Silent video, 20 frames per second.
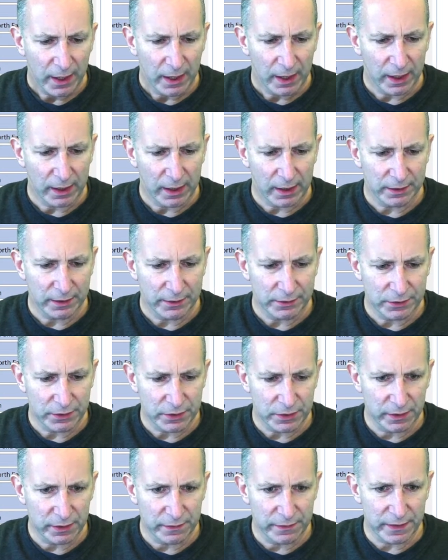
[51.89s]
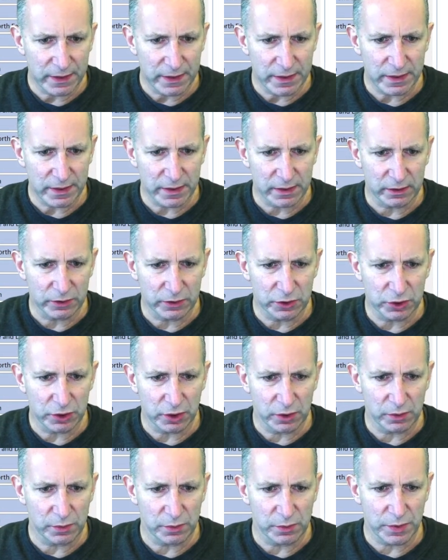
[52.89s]
And this
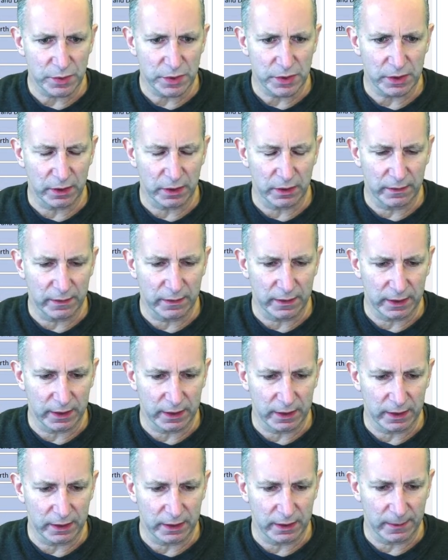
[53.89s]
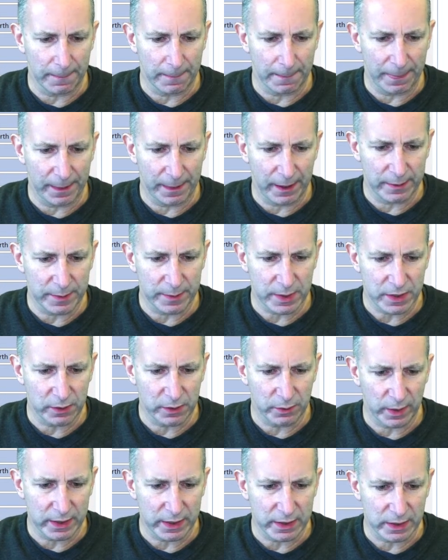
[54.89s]
shows the
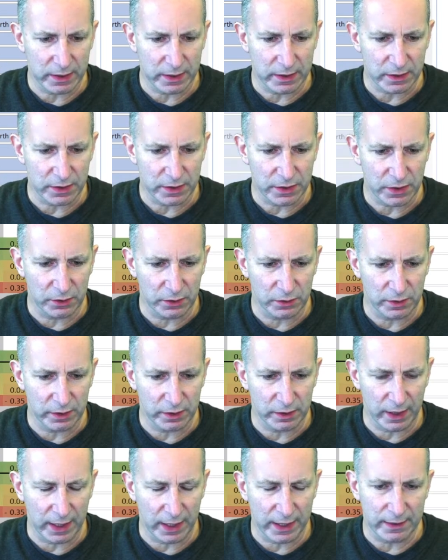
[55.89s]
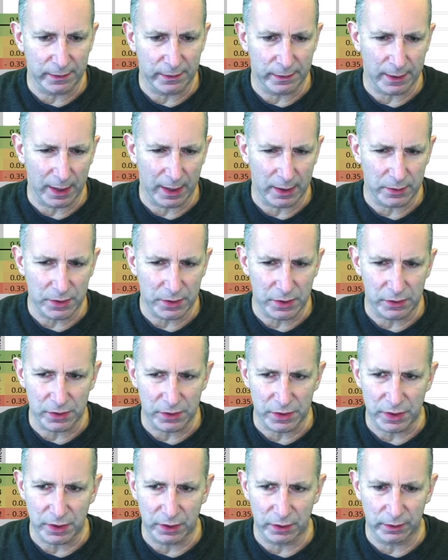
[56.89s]
MSOA data. So there are 8,000 or
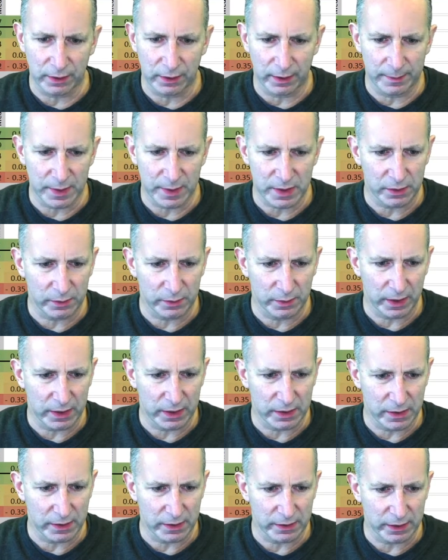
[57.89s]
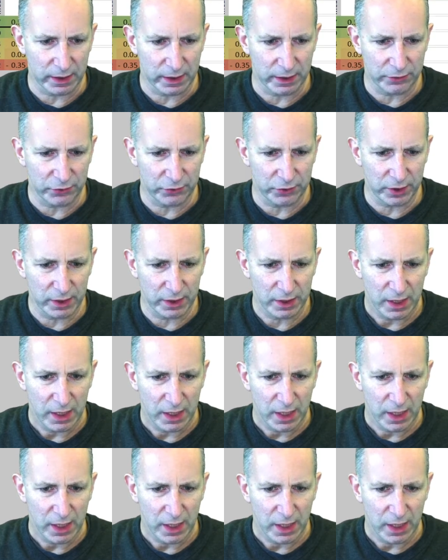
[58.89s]
so MSOAs in the country.